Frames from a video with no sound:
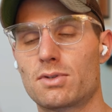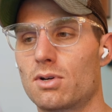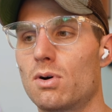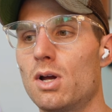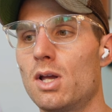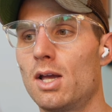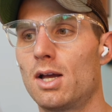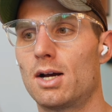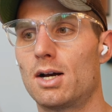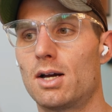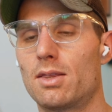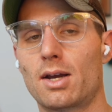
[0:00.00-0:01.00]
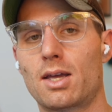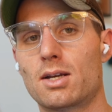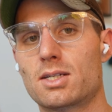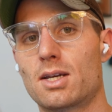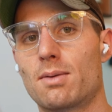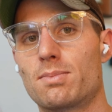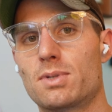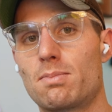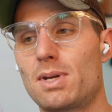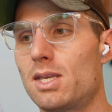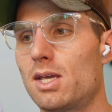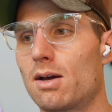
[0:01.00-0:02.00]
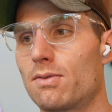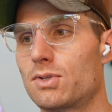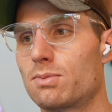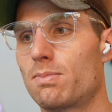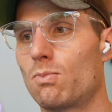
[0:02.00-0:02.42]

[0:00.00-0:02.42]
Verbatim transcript: So uh, that can accept PDFs,